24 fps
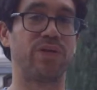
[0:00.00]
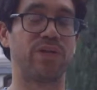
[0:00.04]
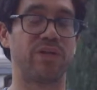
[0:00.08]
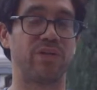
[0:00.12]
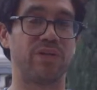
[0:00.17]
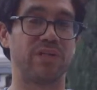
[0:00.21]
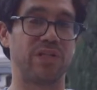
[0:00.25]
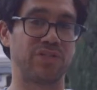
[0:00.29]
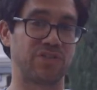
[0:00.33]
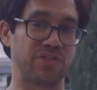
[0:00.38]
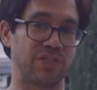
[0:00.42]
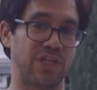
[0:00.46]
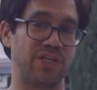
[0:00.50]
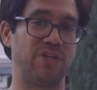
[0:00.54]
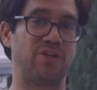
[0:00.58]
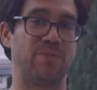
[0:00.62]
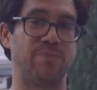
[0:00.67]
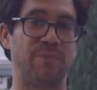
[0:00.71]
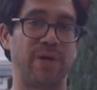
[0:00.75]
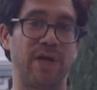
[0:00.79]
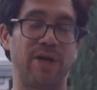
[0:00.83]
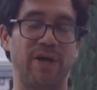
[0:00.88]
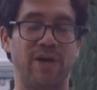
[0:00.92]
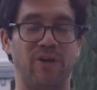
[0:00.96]
into, let's say you're
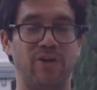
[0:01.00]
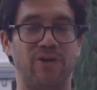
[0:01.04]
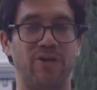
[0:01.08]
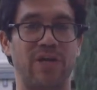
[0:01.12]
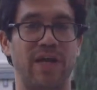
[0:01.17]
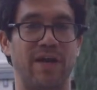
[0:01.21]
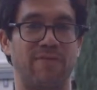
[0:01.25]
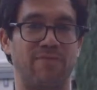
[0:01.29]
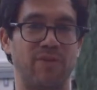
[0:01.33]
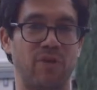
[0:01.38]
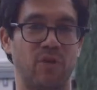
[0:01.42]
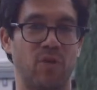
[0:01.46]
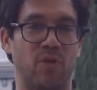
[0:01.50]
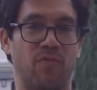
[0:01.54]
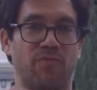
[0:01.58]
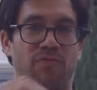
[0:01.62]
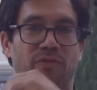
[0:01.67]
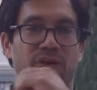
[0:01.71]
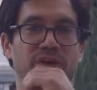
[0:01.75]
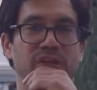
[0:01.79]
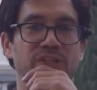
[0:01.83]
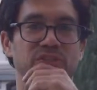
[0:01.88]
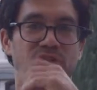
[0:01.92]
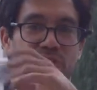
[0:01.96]
married or you have a
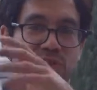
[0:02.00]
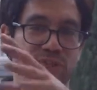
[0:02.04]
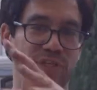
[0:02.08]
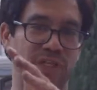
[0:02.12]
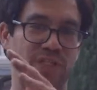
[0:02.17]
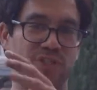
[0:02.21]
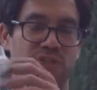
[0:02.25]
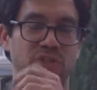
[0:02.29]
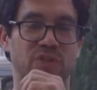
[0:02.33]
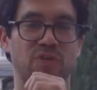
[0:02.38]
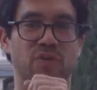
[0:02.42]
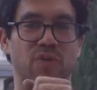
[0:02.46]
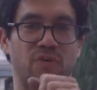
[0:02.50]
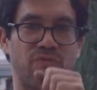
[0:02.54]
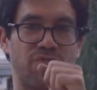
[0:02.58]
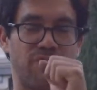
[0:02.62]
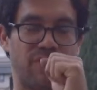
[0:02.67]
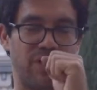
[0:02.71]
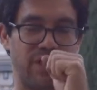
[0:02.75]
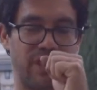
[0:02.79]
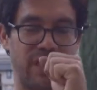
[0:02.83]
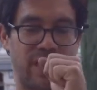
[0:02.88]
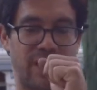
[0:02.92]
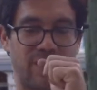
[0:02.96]
girlfriend. So you got your
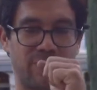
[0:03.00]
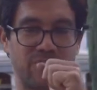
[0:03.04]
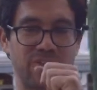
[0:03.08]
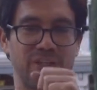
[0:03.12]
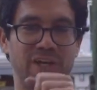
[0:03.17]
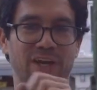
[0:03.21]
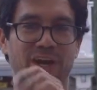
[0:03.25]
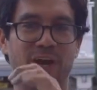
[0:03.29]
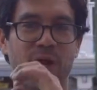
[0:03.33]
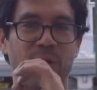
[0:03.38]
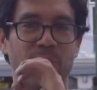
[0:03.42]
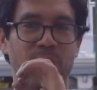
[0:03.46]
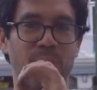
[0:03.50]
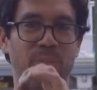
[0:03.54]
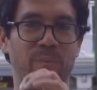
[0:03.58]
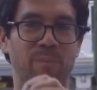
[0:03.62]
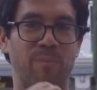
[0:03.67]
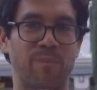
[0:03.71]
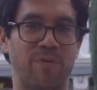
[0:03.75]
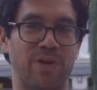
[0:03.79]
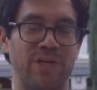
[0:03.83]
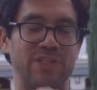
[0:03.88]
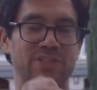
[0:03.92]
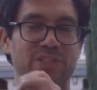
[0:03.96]
girlfriend in the house.
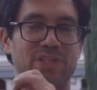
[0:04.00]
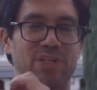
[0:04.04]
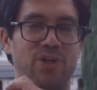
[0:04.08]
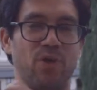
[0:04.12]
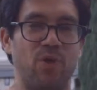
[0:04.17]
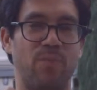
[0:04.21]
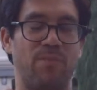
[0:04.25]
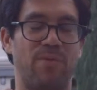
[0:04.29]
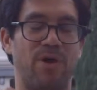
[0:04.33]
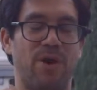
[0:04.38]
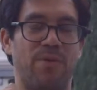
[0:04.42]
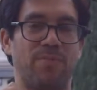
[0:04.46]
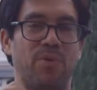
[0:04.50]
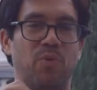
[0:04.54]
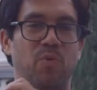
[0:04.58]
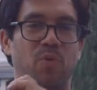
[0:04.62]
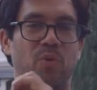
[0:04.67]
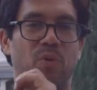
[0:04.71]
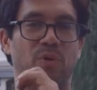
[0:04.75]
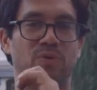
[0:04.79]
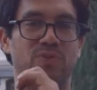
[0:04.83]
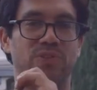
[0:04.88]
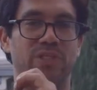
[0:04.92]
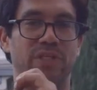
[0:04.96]
President Obama
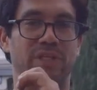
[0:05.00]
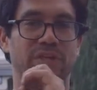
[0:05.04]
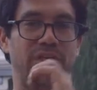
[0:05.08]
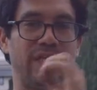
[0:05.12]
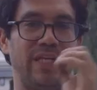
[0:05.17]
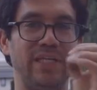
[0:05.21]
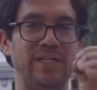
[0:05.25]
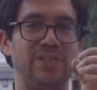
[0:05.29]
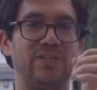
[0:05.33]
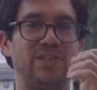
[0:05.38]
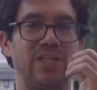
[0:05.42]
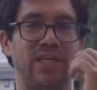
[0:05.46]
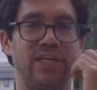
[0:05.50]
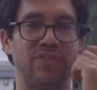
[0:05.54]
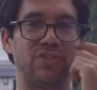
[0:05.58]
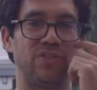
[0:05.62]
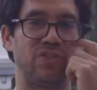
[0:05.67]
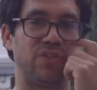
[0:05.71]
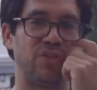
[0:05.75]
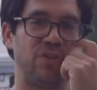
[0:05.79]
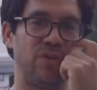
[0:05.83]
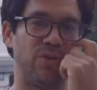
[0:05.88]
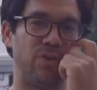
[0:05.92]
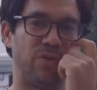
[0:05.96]
rolls in. He says
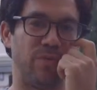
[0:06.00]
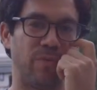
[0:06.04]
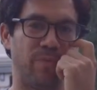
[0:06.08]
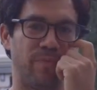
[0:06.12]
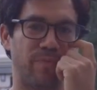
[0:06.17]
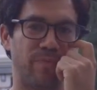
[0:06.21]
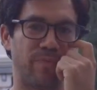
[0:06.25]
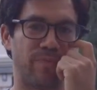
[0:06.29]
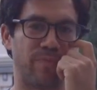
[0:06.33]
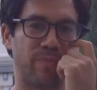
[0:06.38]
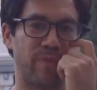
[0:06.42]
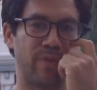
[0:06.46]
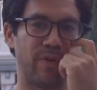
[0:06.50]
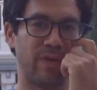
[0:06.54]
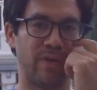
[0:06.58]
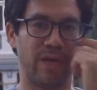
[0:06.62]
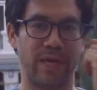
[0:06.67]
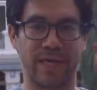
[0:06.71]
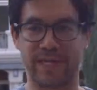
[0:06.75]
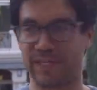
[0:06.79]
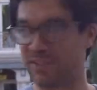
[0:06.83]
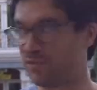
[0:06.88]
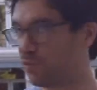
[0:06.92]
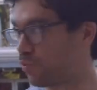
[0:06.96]
to you,
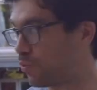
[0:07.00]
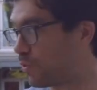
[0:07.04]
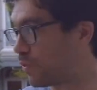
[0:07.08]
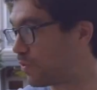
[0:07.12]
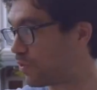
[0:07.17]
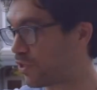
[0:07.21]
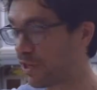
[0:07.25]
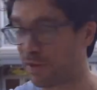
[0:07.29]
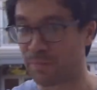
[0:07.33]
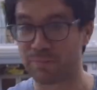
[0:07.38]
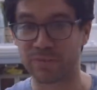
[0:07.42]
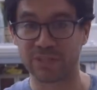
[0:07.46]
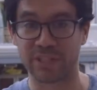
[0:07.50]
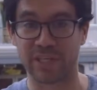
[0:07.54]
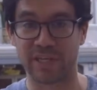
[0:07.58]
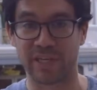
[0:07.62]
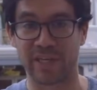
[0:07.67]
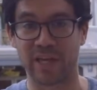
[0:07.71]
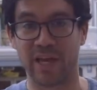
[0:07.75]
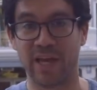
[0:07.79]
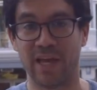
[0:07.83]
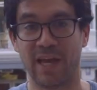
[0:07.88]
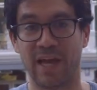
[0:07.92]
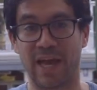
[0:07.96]
and he comes
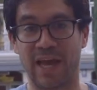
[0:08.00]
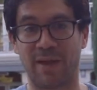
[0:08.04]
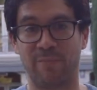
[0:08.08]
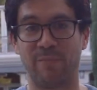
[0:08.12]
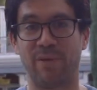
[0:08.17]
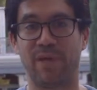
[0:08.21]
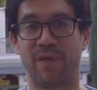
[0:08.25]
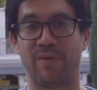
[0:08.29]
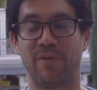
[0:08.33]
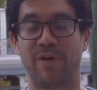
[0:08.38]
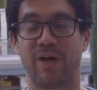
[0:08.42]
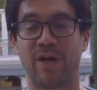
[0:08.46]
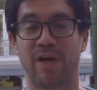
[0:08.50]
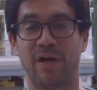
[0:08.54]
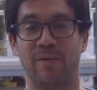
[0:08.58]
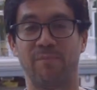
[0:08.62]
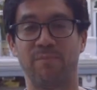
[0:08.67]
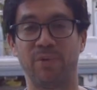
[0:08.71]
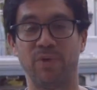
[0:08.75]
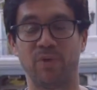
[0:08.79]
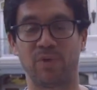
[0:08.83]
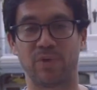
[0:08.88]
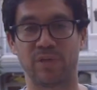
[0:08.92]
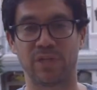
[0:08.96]
in. I met
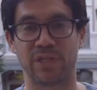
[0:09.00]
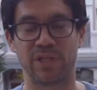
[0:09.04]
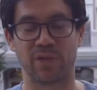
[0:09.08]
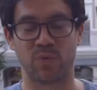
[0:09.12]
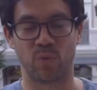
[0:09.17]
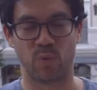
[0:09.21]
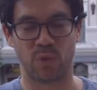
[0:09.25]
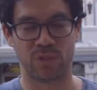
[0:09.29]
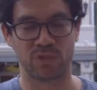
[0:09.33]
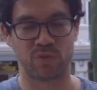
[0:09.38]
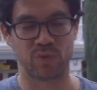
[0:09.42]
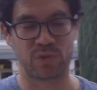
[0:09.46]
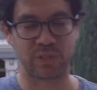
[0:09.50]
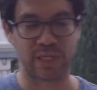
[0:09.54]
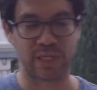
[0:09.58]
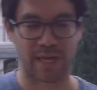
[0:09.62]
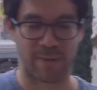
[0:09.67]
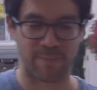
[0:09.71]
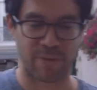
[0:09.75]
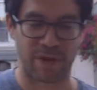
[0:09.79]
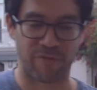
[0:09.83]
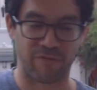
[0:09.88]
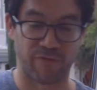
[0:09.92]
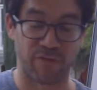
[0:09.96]
Bill Clinton once, was at
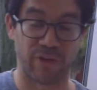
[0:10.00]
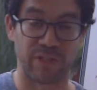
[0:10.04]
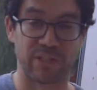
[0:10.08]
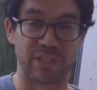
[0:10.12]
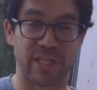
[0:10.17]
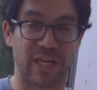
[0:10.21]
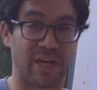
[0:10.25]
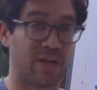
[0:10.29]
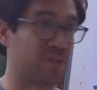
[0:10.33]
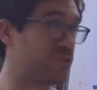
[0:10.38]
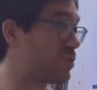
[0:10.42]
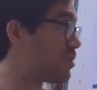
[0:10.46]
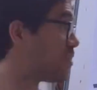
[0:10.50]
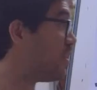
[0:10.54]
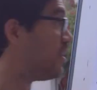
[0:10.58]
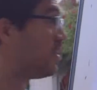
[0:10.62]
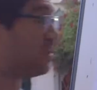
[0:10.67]
my friend's house,